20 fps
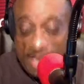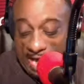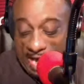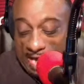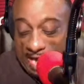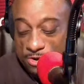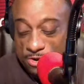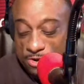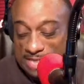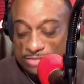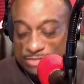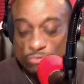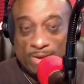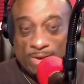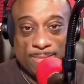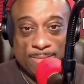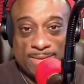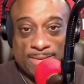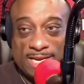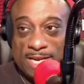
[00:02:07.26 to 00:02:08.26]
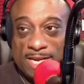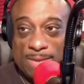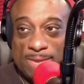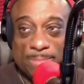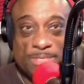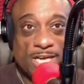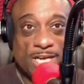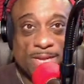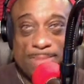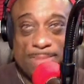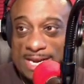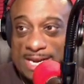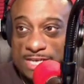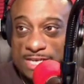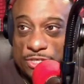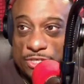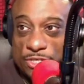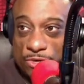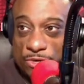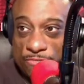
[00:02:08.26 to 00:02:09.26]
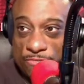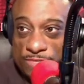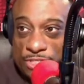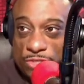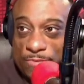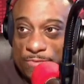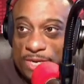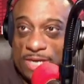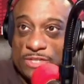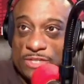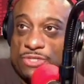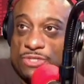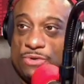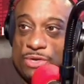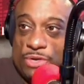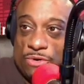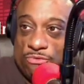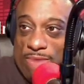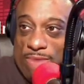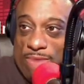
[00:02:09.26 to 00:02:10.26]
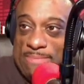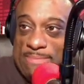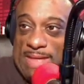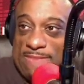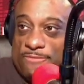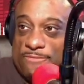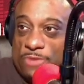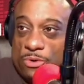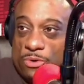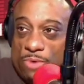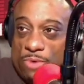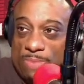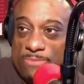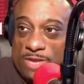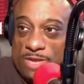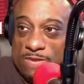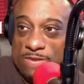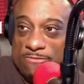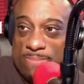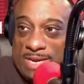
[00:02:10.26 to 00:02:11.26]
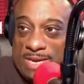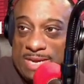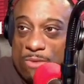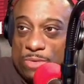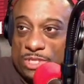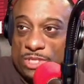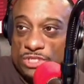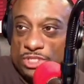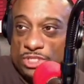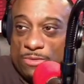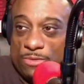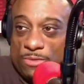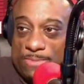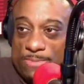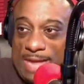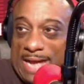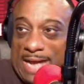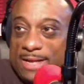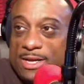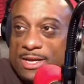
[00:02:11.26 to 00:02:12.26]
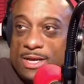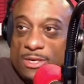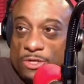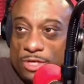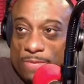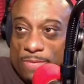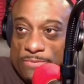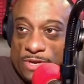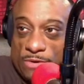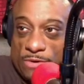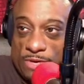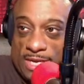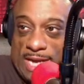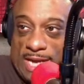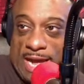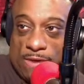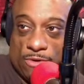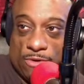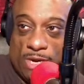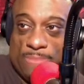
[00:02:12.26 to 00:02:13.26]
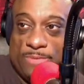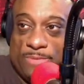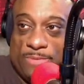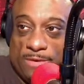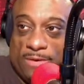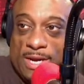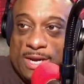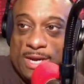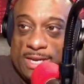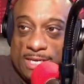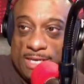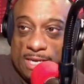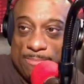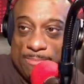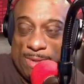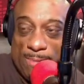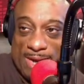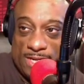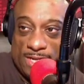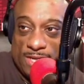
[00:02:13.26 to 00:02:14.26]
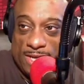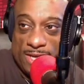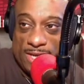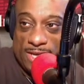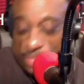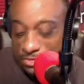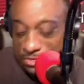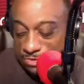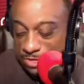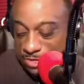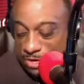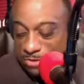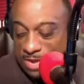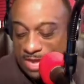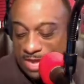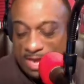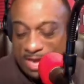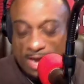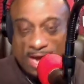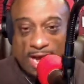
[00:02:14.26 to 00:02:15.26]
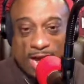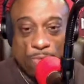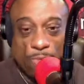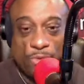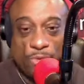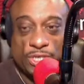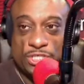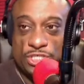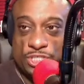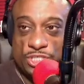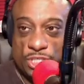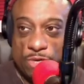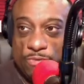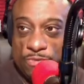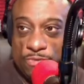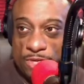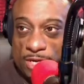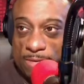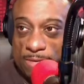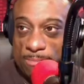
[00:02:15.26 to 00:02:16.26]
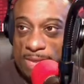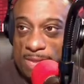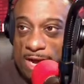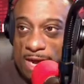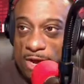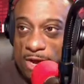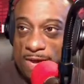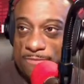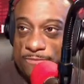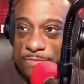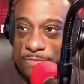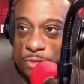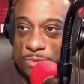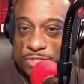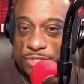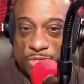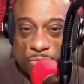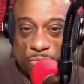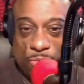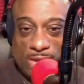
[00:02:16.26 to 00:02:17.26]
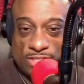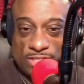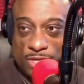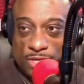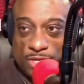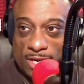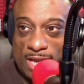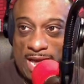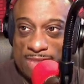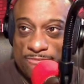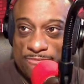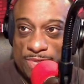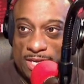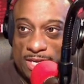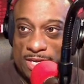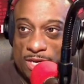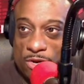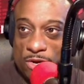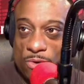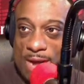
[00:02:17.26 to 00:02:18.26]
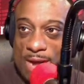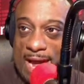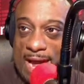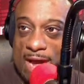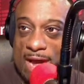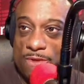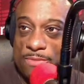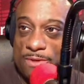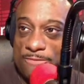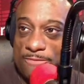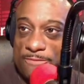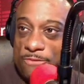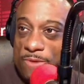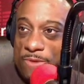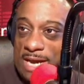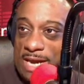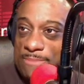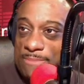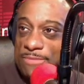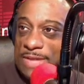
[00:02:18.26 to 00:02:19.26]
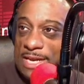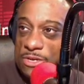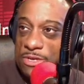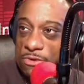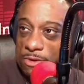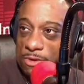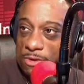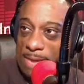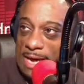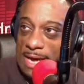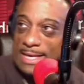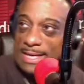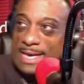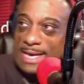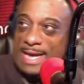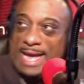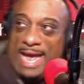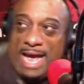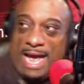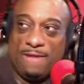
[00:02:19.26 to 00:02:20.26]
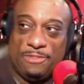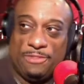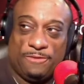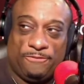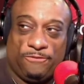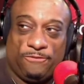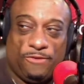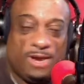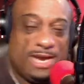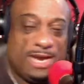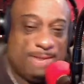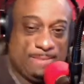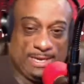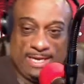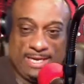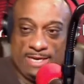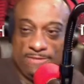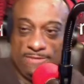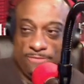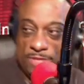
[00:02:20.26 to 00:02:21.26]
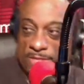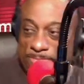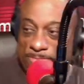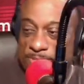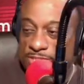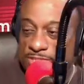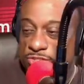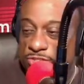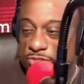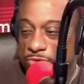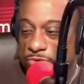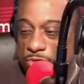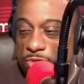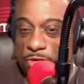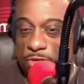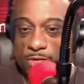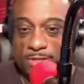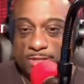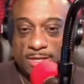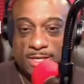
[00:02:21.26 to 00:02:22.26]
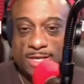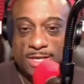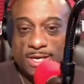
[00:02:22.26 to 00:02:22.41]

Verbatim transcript: I know that's right. I'm getting. I'm telling my intern to reach over there in the studio and grab that photo up there of me. I want to show them that. Look up there on the counter, up there. Yeah, by my desk. There you go. Uh, I want to show them, uh, those that are watching the live video, how the frame. Thank you, Lamont. How the frame of the picture look.